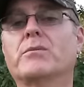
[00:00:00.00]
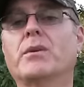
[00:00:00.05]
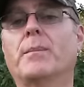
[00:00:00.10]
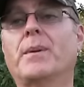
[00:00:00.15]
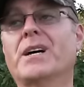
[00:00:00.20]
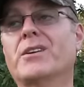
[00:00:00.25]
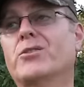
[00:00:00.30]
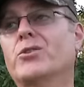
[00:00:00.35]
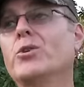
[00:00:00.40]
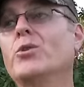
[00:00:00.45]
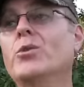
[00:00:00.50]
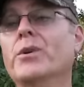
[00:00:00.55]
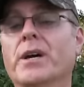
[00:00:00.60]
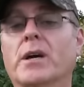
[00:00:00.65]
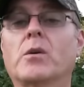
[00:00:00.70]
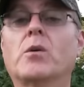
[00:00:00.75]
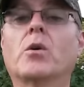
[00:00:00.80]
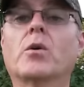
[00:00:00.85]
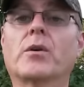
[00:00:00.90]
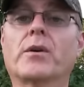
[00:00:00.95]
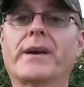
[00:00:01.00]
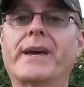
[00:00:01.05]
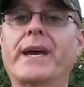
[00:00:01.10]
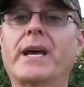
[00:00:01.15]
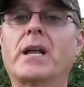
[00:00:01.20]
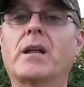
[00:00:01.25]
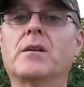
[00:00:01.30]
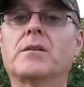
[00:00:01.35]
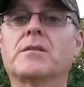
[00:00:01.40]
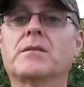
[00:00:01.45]
about two and a quarter
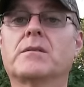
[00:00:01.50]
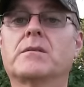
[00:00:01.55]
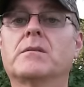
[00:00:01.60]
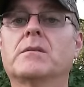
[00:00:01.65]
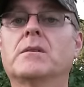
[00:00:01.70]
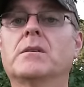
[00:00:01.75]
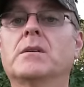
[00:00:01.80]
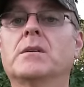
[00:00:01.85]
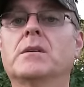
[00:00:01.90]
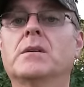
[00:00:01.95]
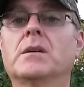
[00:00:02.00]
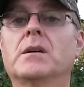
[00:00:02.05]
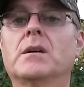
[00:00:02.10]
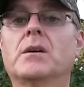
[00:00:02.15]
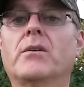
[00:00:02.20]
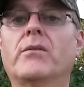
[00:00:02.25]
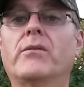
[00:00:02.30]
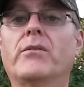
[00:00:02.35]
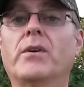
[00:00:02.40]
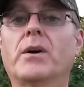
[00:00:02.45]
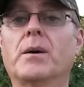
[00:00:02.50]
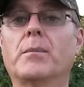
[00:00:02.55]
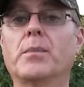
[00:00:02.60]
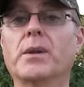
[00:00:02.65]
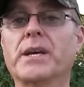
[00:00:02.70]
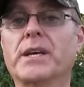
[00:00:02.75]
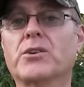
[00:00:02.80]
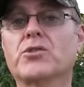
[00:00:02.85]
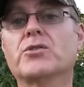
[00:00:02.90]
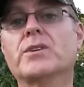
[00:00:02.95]
gallons of uh,
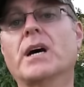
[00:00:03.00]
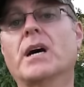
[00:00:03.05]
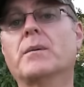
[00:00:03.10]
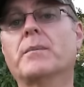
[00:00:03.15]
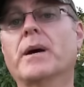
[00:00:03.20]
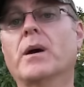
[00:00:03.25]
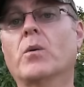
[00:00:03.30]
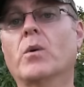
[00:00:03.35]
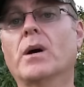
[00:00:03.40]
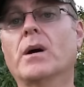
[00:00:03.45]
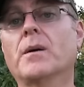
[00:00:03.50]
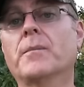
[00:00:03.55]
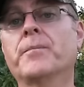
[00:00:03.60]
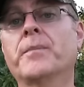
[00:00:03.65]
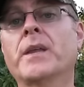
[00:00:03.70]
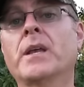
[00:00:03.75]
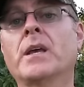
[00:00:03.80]
bleach down my well,